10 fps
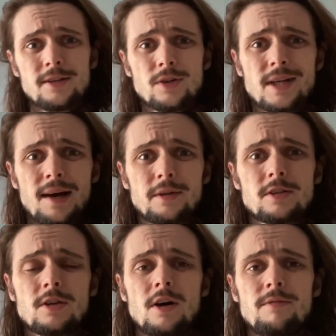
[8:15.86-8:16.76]
so now it's
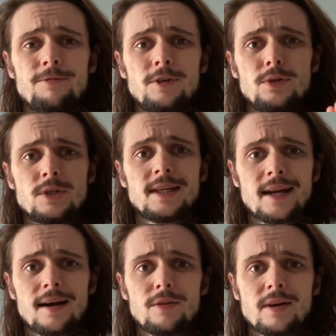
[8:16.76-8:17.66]
time for you to get
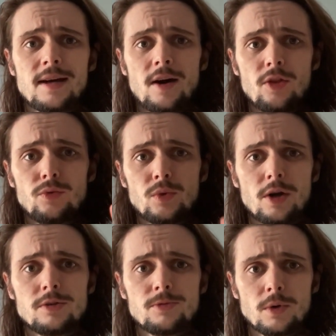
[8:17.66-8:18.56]
out there on the
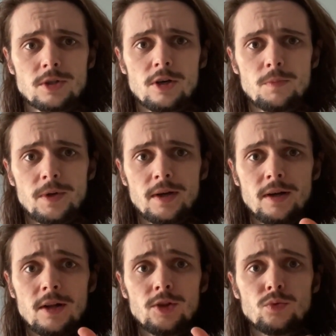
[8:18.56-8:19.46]
roads of
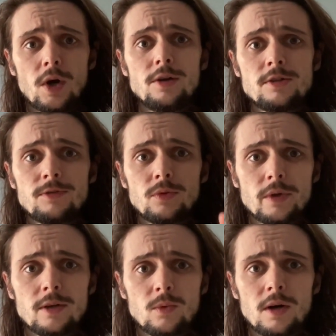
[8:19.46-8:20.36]
Watopia, the roads of the
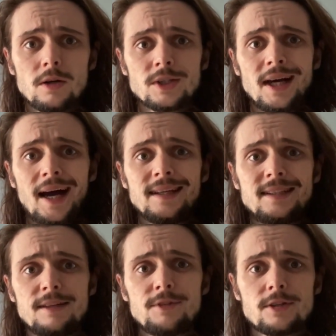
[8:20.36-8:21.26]
real world, and
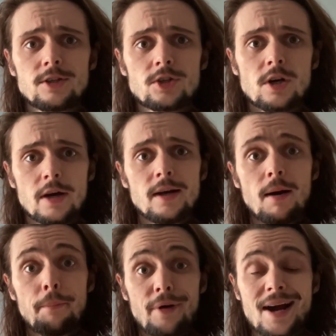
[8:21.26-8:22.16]
give this a try.
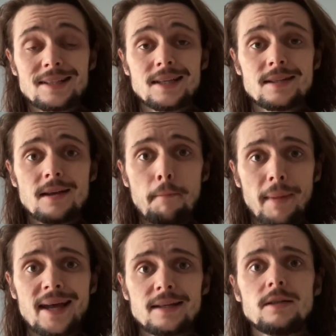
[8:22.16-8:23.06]
Practice
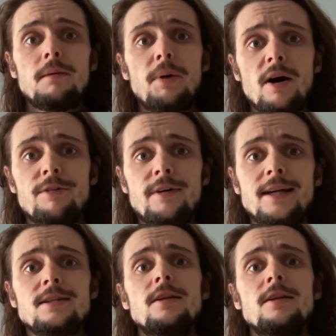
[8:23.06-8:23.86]
makes perfect.